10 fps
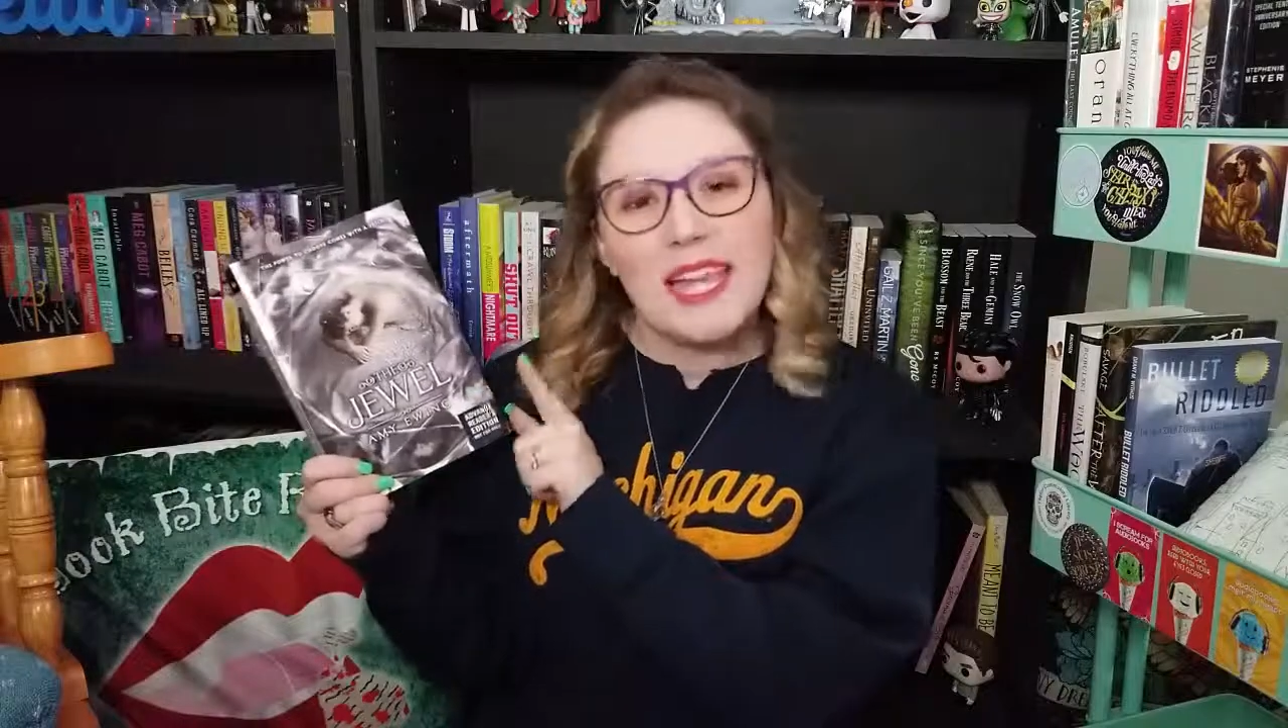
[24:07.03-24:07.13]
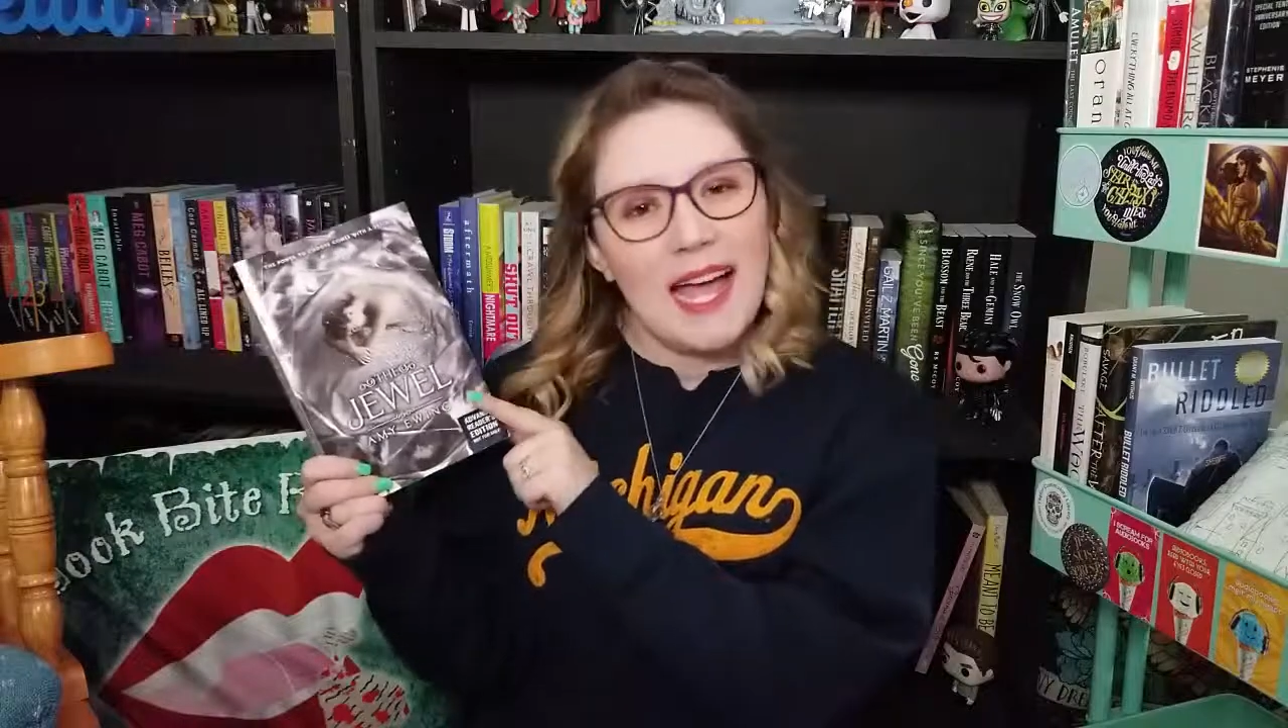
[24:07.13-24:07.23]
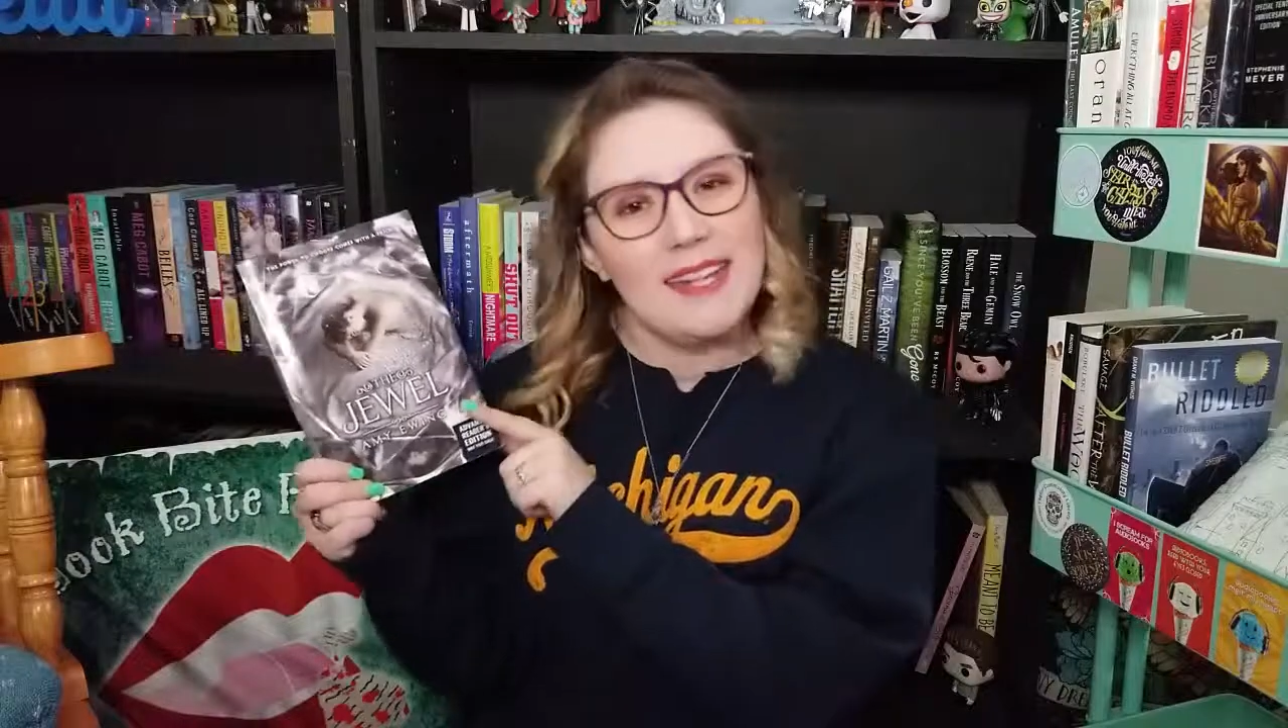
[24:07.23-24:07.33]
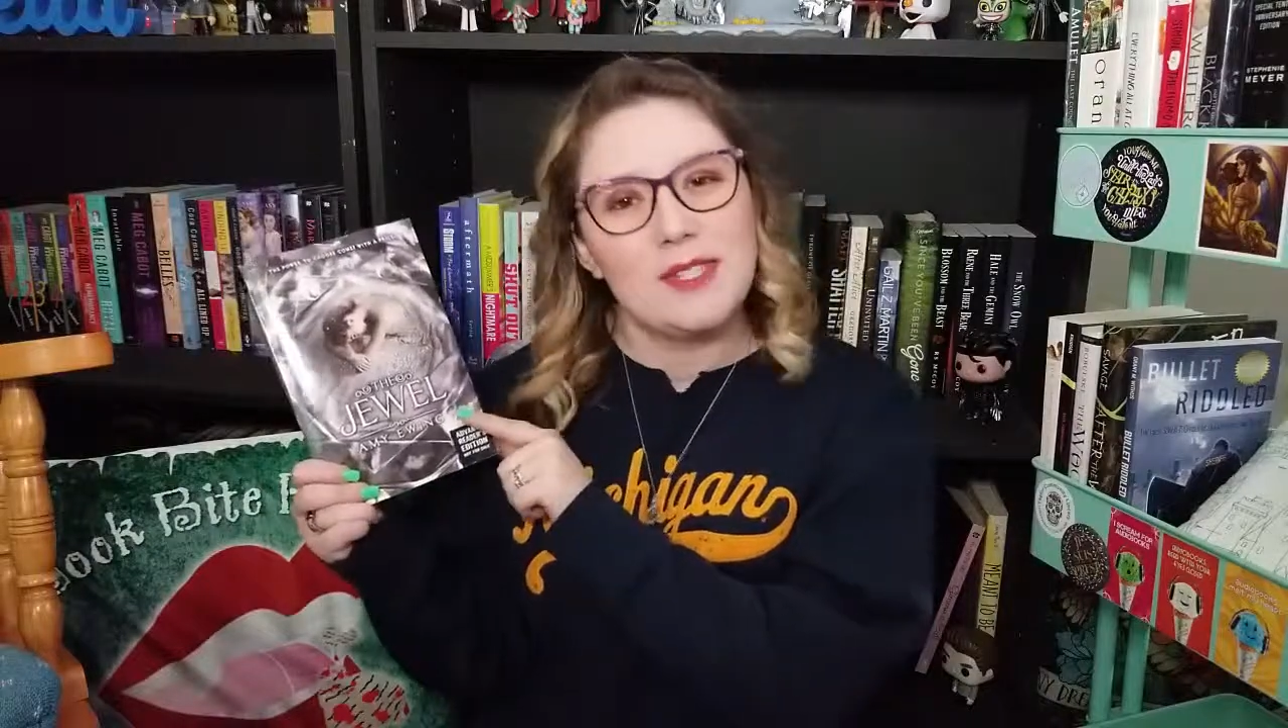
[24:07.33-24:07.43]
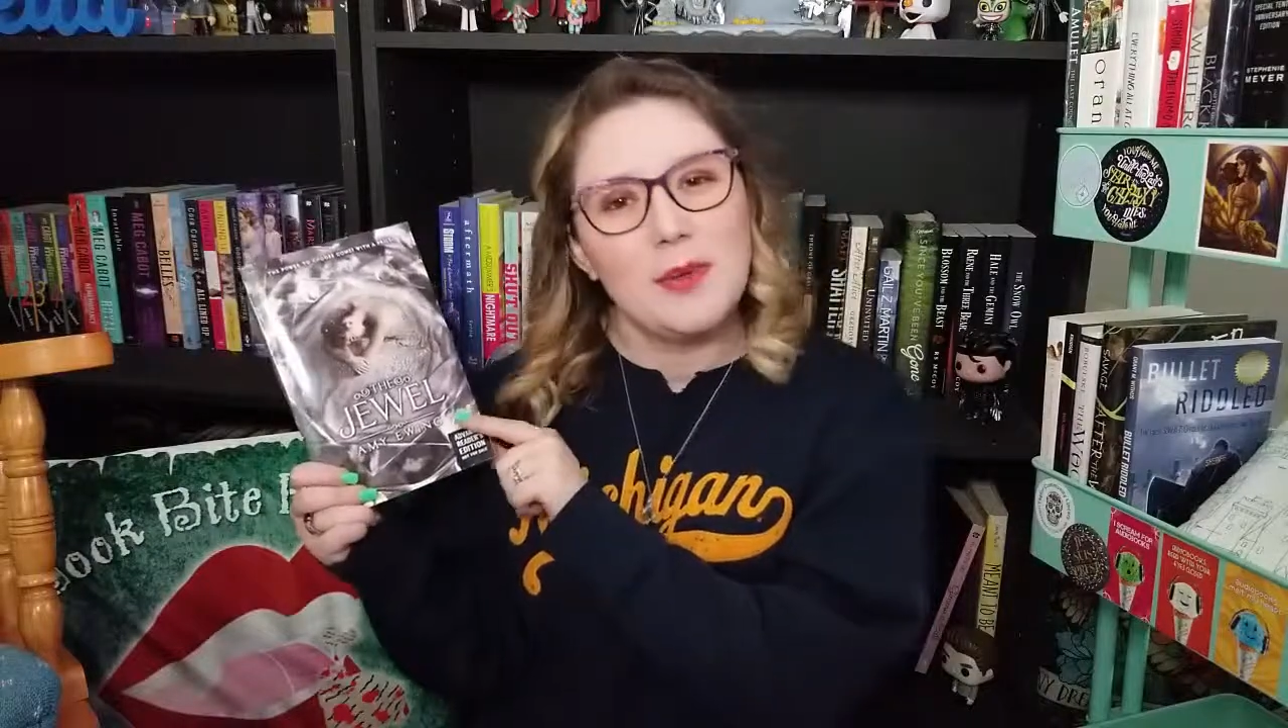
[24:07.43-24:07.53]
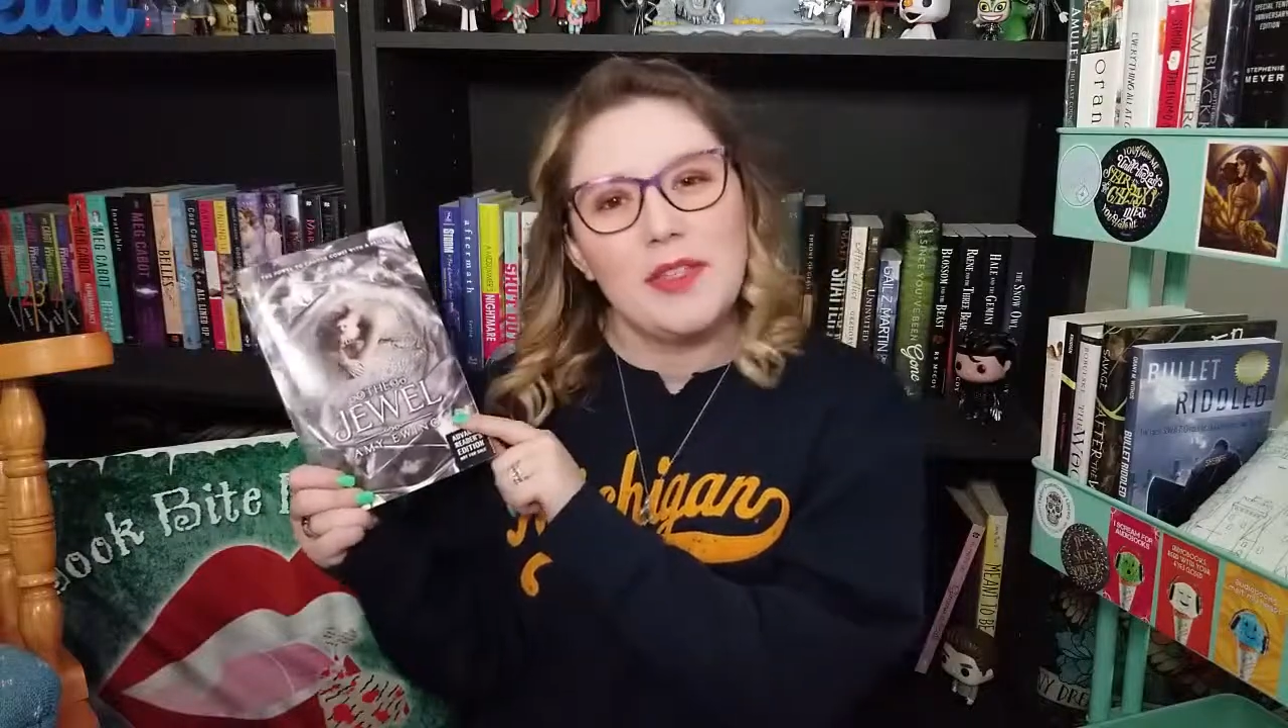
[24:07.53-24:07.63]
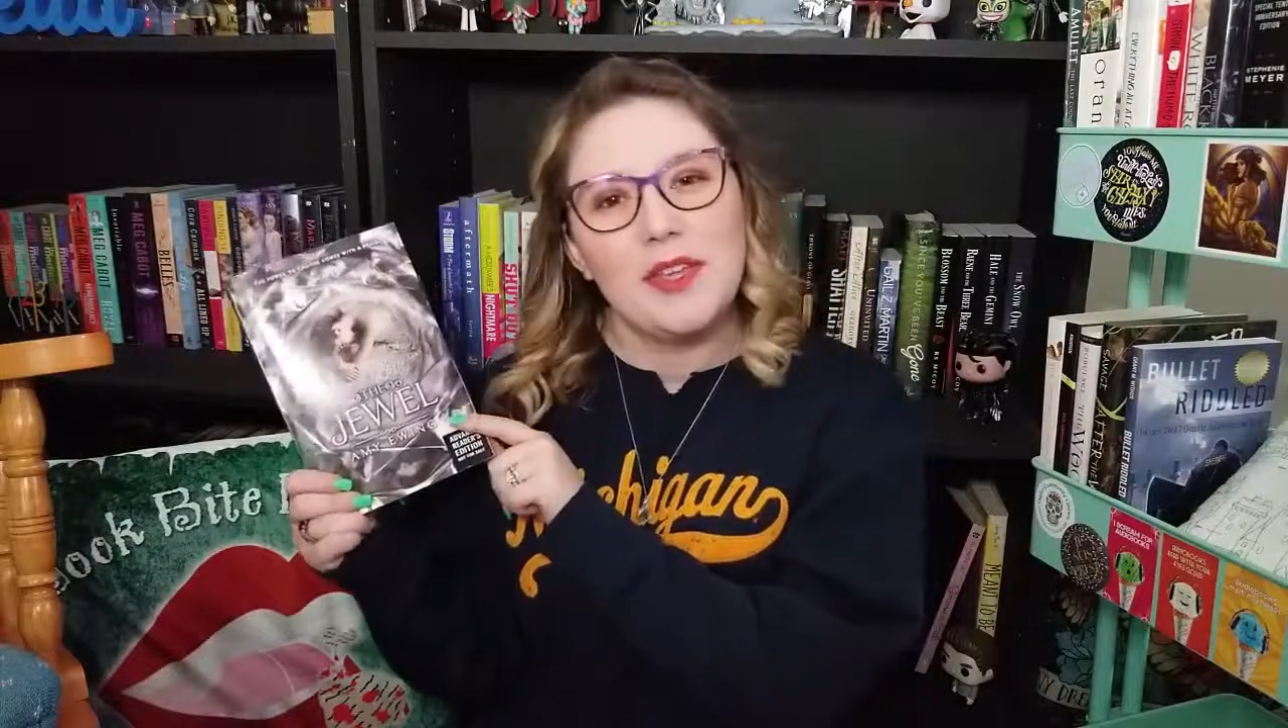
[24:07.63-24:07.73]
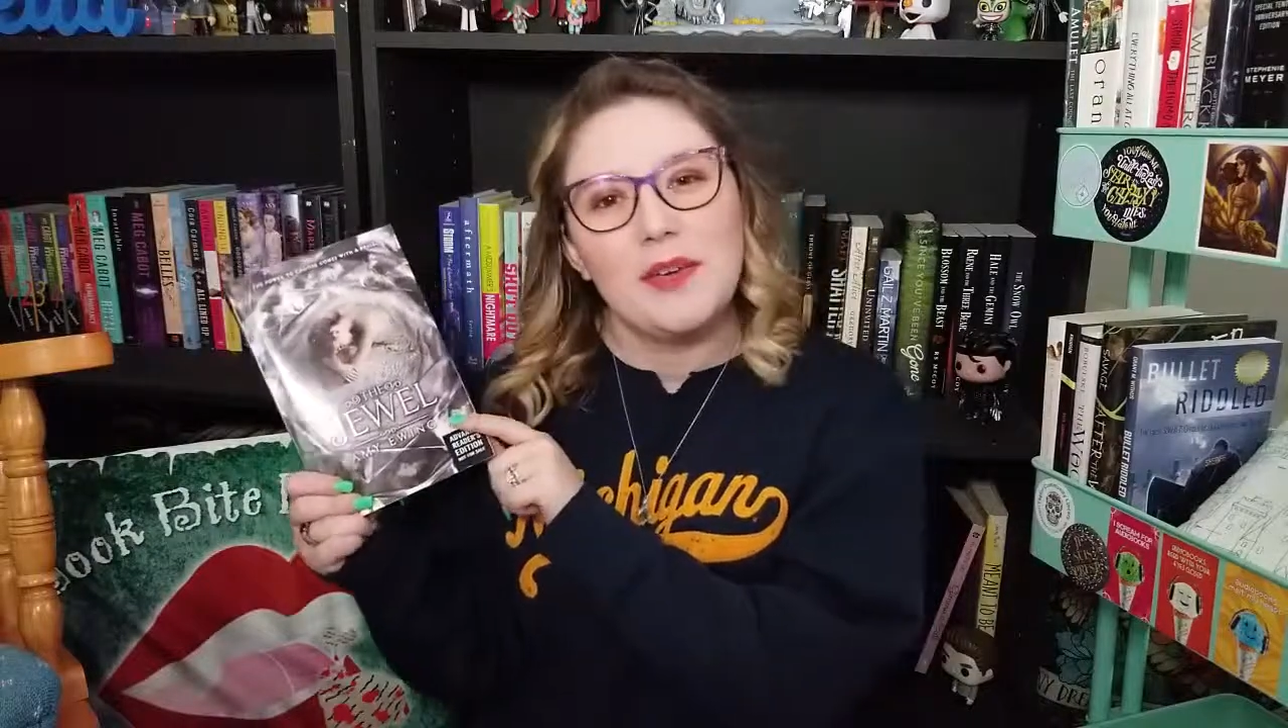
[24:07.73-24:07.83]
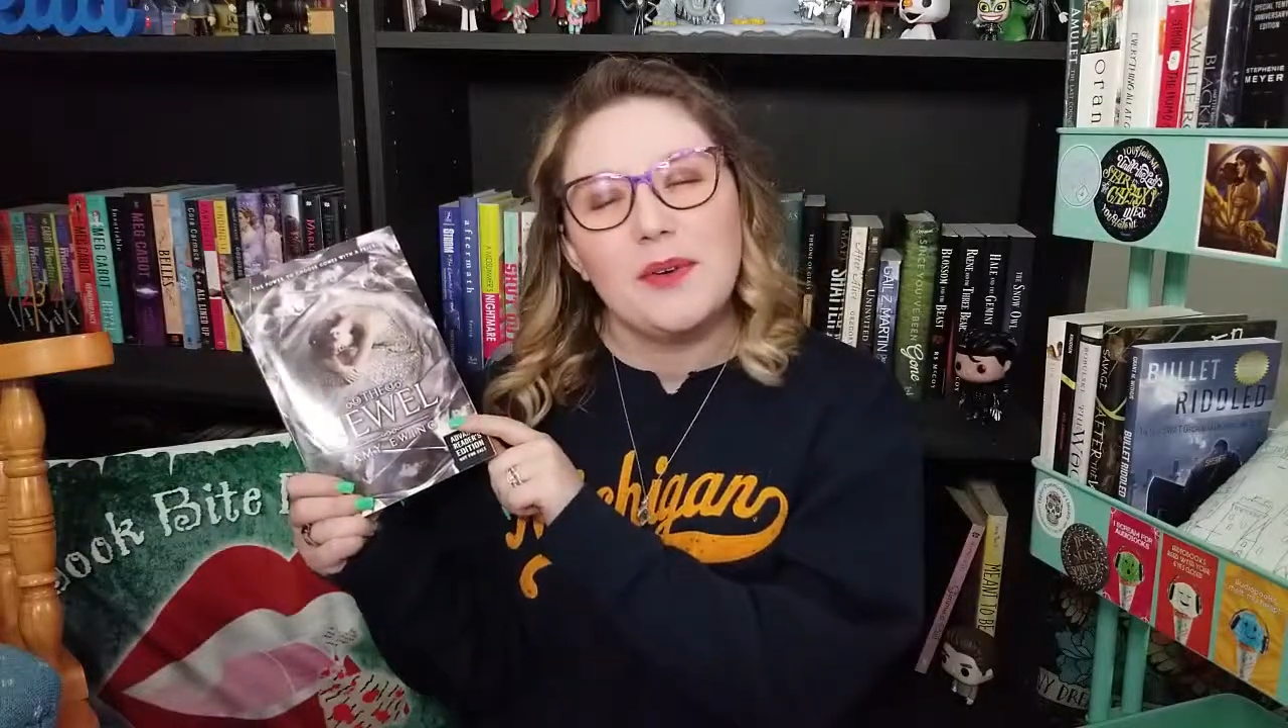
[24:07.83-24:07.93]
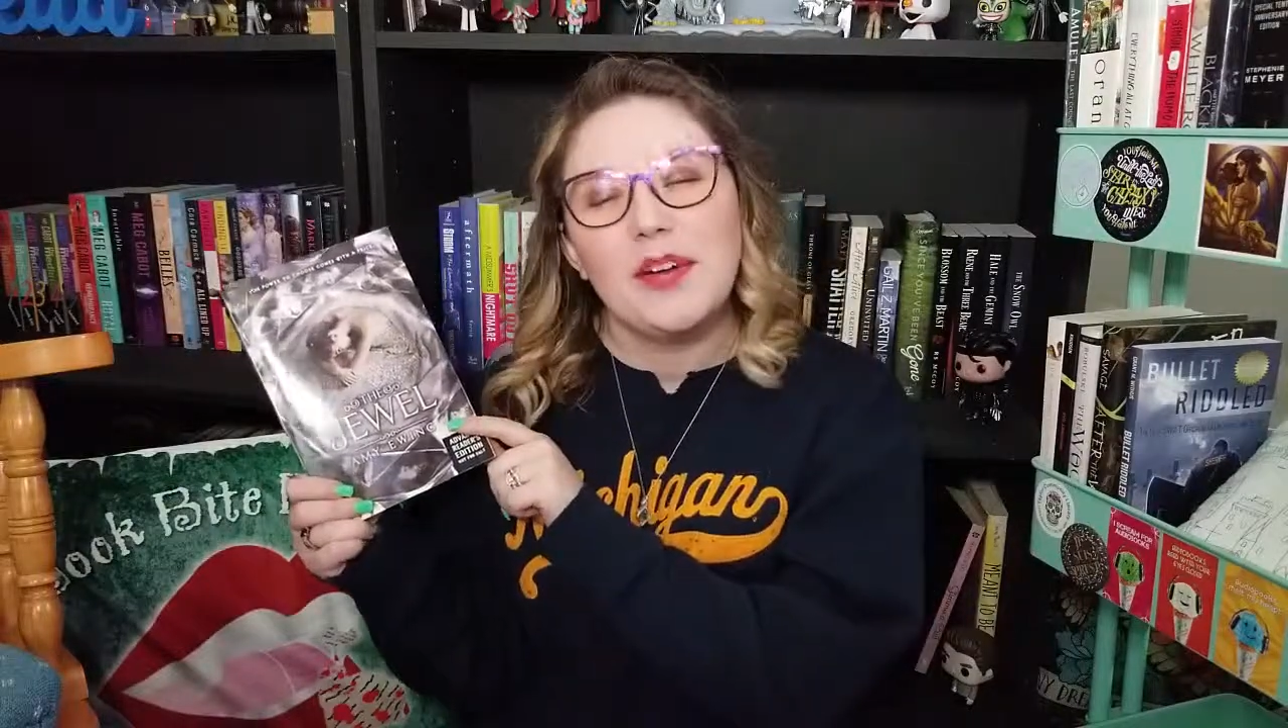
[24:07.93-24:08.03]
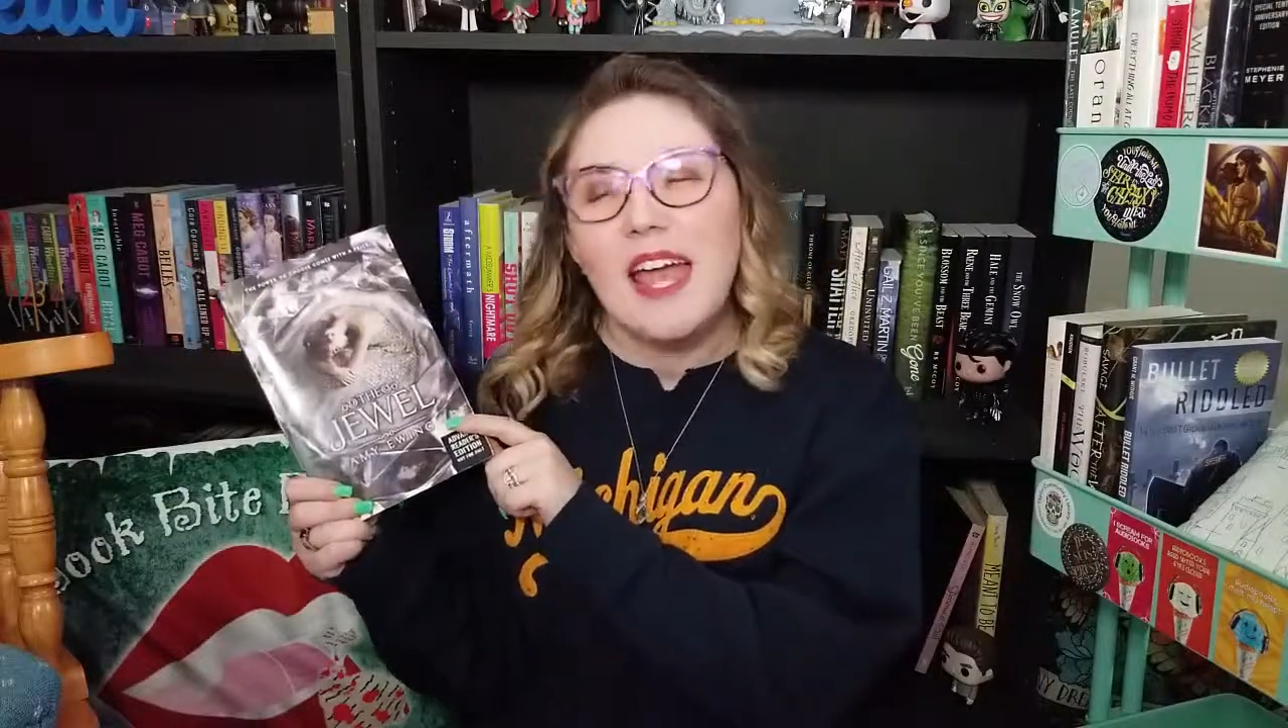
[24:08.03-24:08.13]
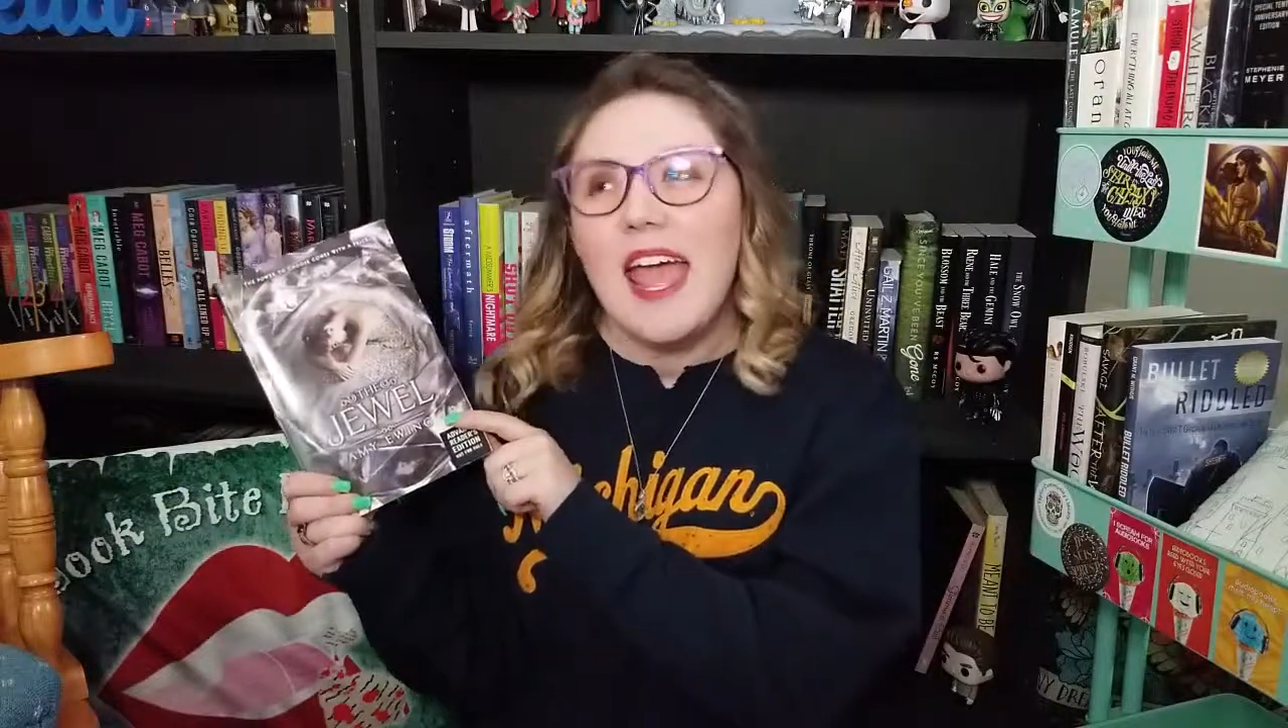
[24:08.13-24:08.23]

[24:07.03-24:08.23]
honest with you,